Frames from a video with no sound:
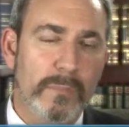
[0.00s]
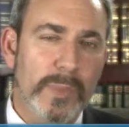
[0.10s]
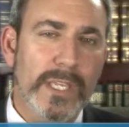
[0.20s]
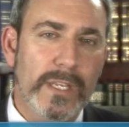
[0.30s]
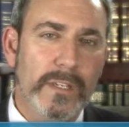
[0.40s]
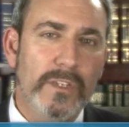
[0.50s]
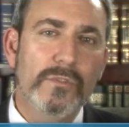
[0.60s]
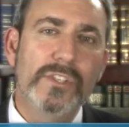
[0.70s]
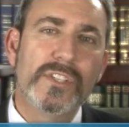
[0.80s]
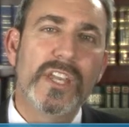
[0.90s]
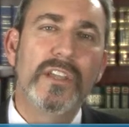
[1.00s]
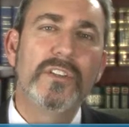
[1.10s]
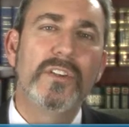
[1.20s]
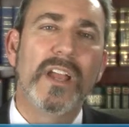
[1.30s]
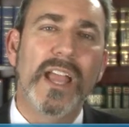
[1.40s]
the BDIT, you
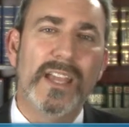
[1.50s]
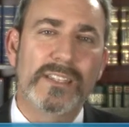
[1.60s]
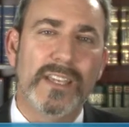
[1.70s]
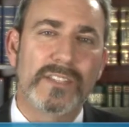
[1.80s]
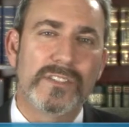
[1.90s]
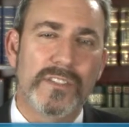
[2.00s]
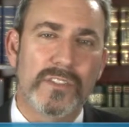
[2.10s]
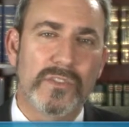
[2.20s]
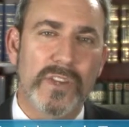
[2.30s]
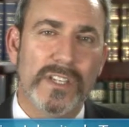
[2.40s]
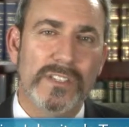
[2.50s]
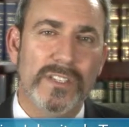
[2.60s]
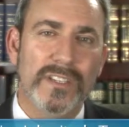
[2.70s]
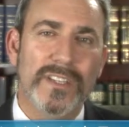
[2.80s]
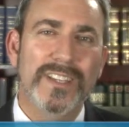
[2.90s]
sell your assets to the trust
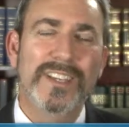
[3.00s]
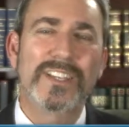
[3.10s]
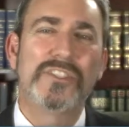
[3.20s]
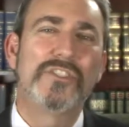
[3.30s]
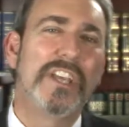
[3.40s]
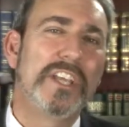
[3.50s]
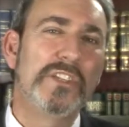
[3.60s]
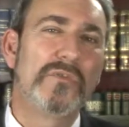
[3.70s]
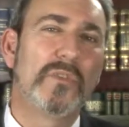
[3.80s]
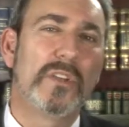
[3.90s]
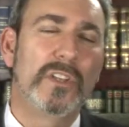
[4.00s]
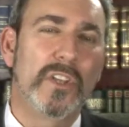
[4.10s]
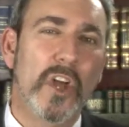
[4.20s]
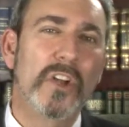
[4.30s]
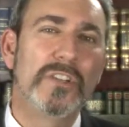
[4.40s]
in exchange for a
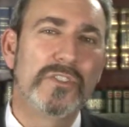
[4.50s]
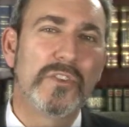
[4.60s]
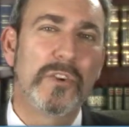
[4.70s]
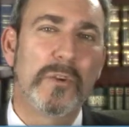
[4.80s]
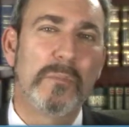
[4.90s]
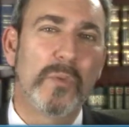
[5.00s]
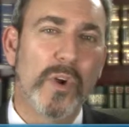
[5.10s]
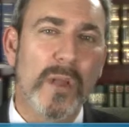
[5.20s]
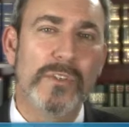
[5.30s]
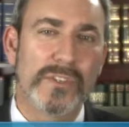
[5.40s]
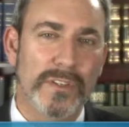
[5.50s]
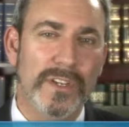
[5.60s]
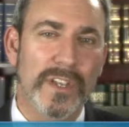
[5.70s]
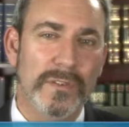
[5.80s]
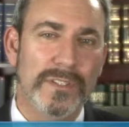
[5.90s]
long-term promissory
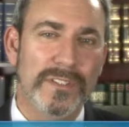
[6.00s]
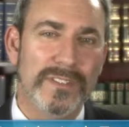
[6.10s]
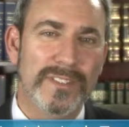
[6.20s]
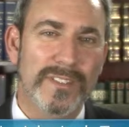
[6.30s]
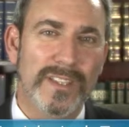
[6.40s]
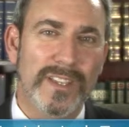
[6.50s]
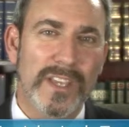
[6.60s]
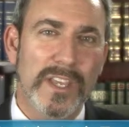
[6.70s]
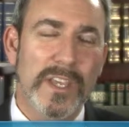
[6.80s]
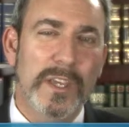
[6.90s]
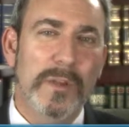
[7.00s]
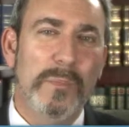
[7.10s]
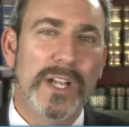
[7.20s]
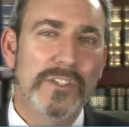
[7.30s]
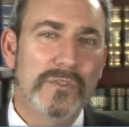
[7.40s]
note.
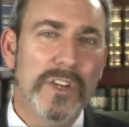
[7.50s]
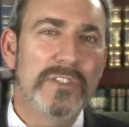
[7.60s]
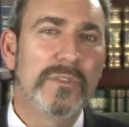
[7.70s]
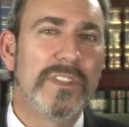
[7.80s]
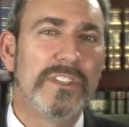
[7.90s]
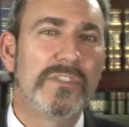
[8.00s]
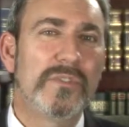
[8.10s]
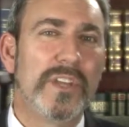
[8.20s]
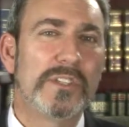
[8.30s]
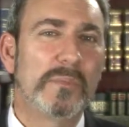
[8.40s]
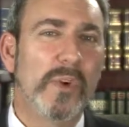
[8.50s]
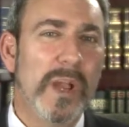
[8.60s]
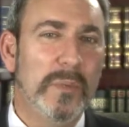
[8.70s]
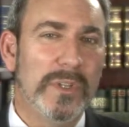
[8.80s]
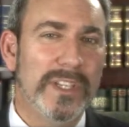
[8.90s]
By structuring this trust
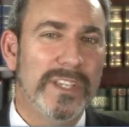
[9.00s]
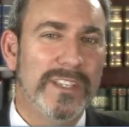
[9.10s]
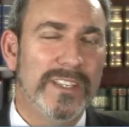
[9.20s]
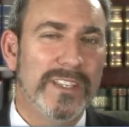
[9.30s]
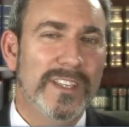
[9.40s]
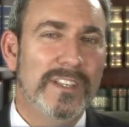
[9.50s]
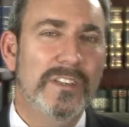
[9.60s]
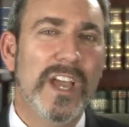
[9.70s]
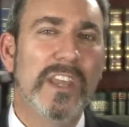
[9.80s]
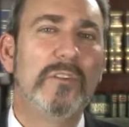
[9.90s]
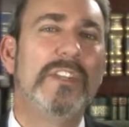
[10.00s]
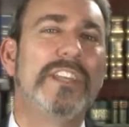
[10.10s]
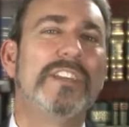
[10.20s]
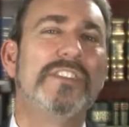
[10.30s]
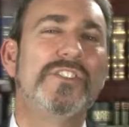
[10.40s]
properly, you not only
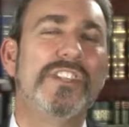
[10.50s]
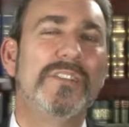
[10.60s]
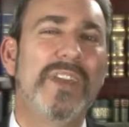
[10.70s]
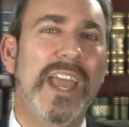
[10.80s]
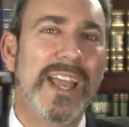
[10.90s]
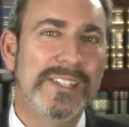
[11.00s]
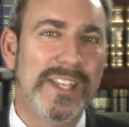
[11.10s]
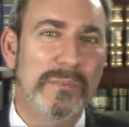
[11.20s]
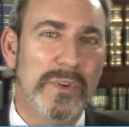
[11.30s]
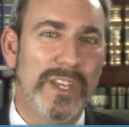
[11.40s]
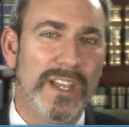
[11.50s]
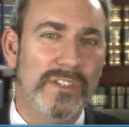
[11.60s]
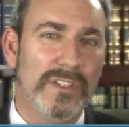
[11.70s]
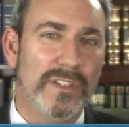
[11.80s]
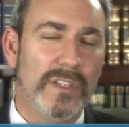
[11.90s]
can achieve asset
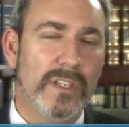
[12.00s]
protection,